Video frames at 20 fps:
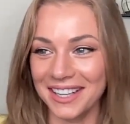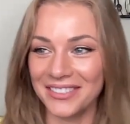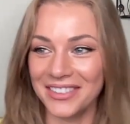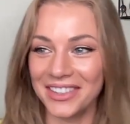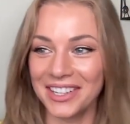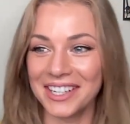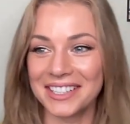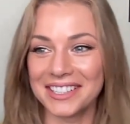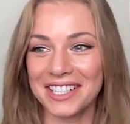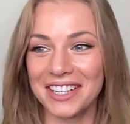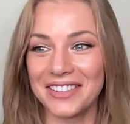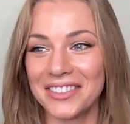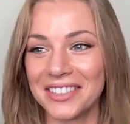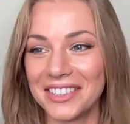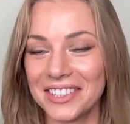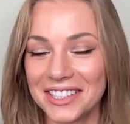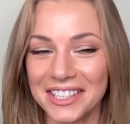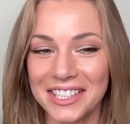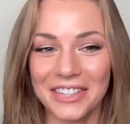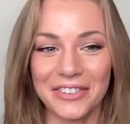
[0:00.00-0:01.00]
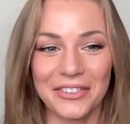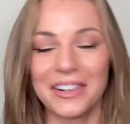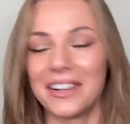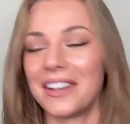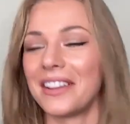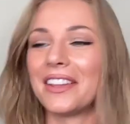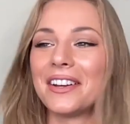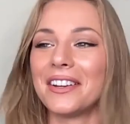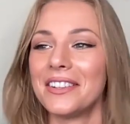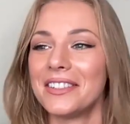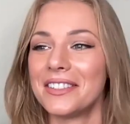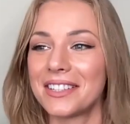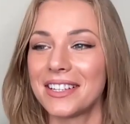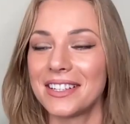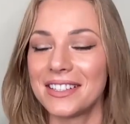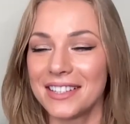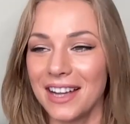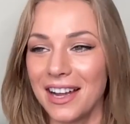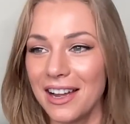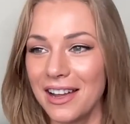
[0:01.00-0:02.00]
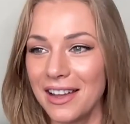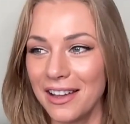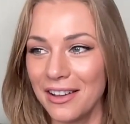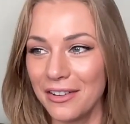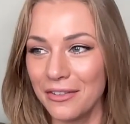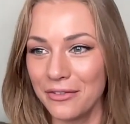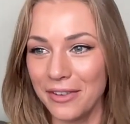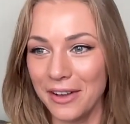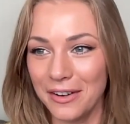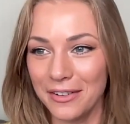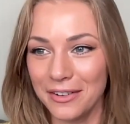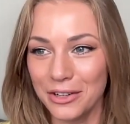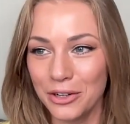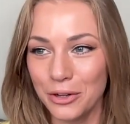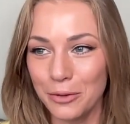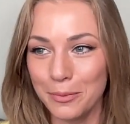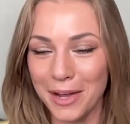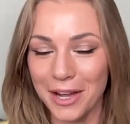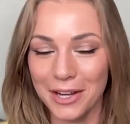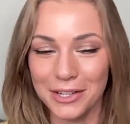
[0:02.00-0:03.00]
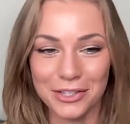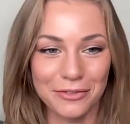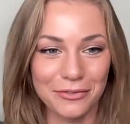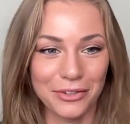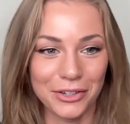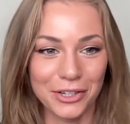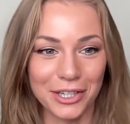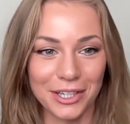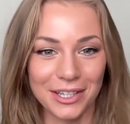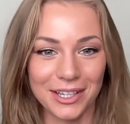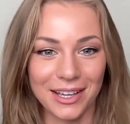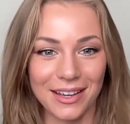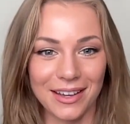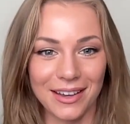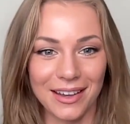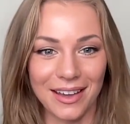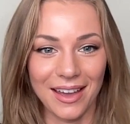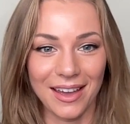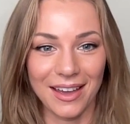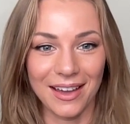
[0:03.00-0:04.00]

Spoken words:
I'm going to definitely get one of those because I have found a new passion for cooking,